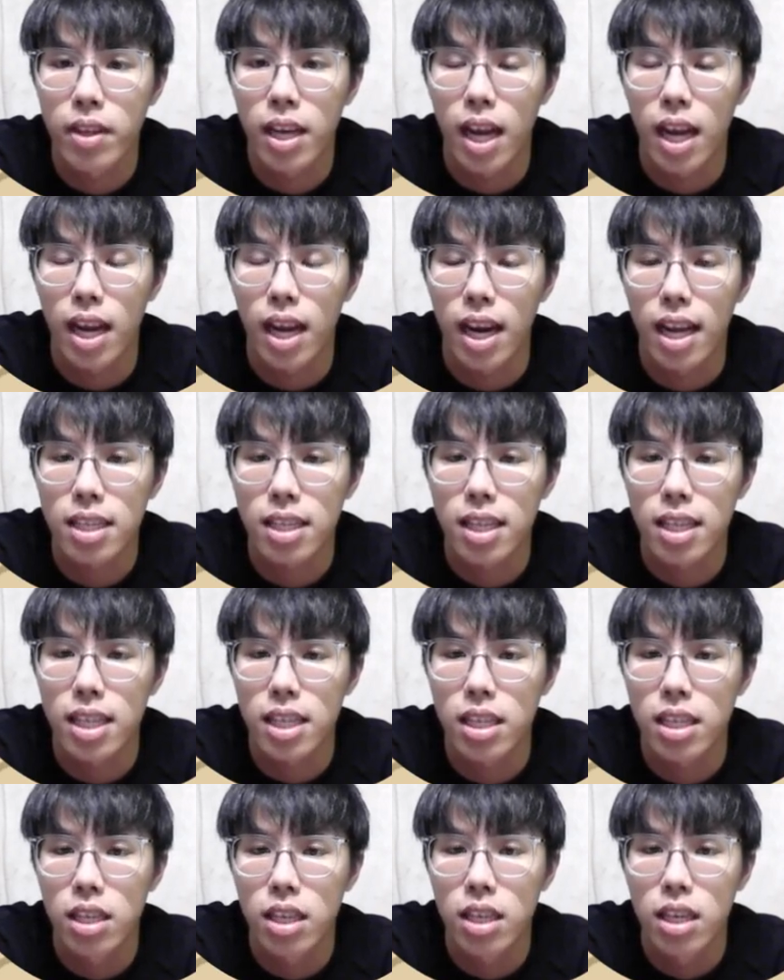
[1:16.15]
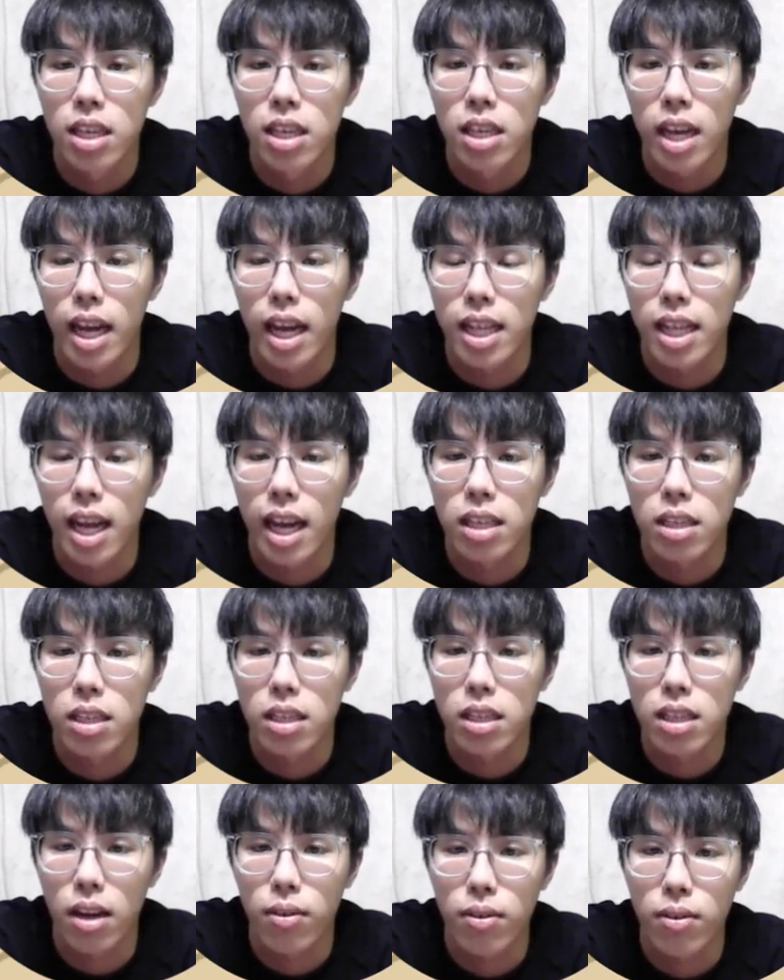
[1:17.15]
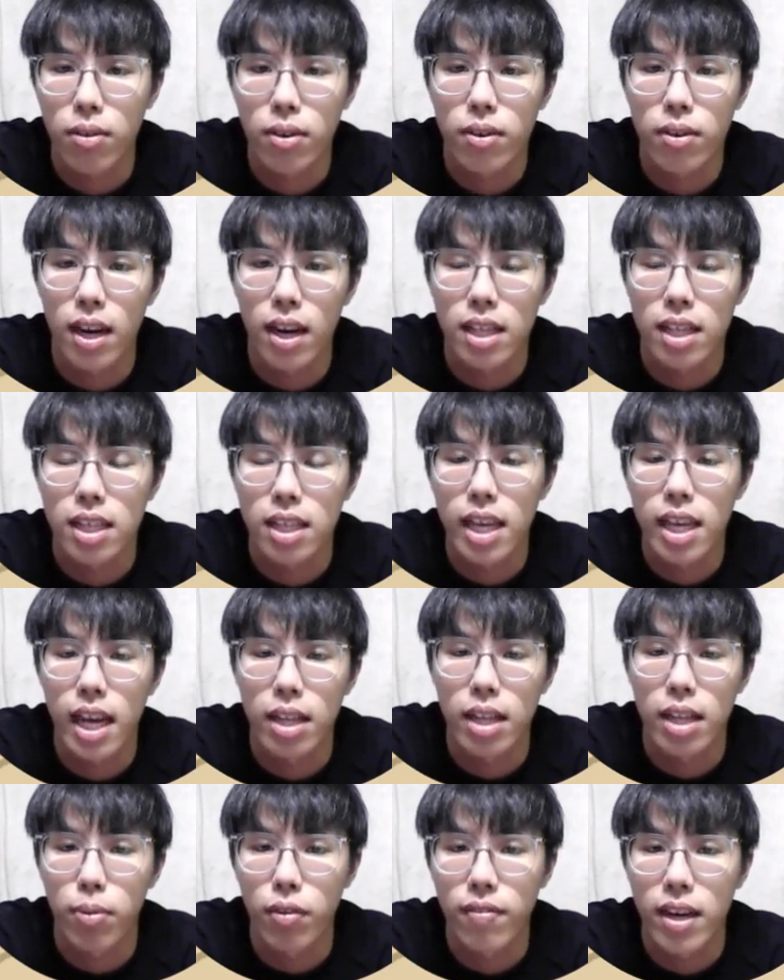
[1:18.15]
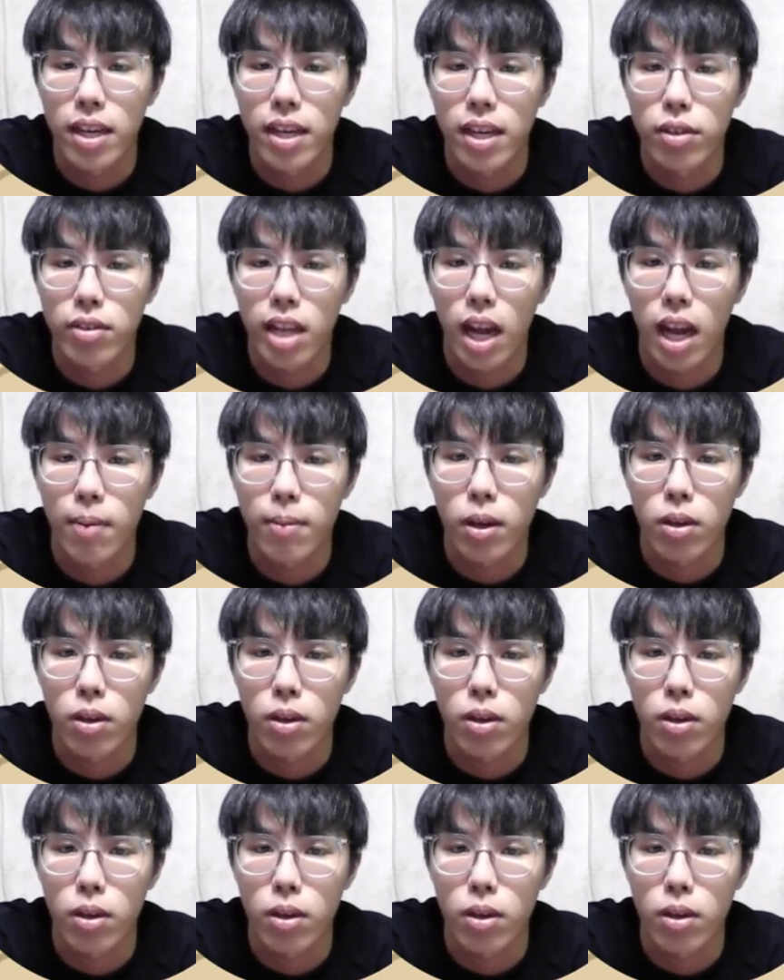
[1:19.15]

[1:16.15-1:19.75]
And lastly, enhance sound quality and provide real-time